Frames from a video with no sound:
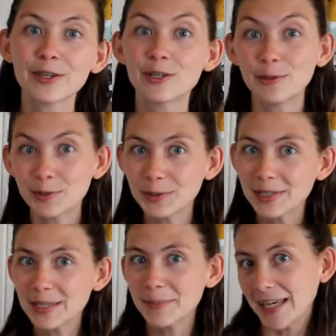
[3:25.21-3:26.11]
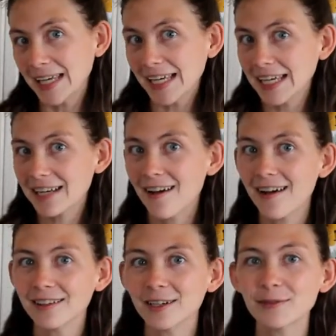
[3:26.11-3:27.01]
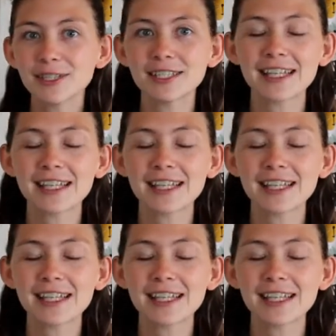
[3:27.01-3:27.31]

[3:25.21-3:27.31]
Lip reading: They're usually pink in color,